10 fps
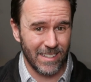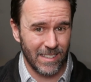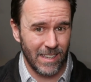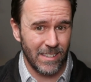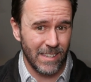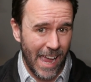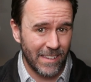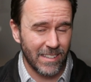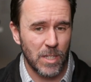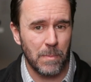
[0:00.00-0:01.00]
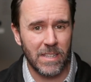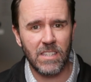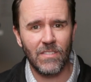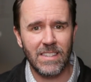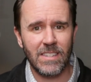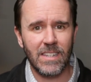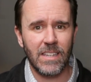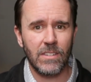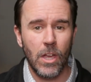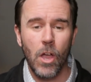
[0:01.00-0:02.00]
is as expensive as it
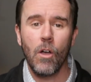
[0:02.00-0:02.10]
is?